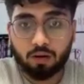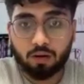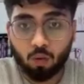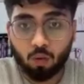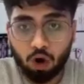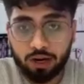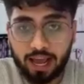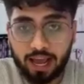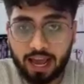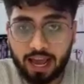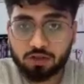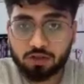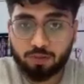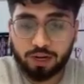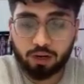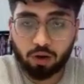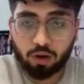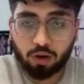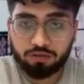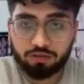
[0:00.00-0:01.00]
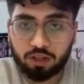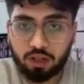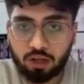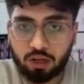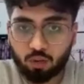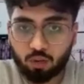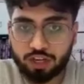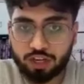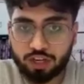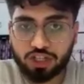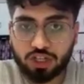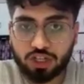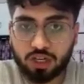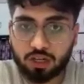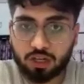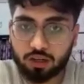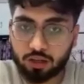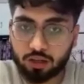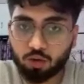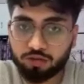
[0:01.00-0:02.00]
what aspect of the
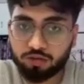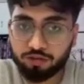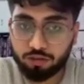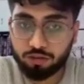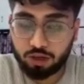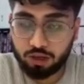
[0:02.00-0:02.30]
question you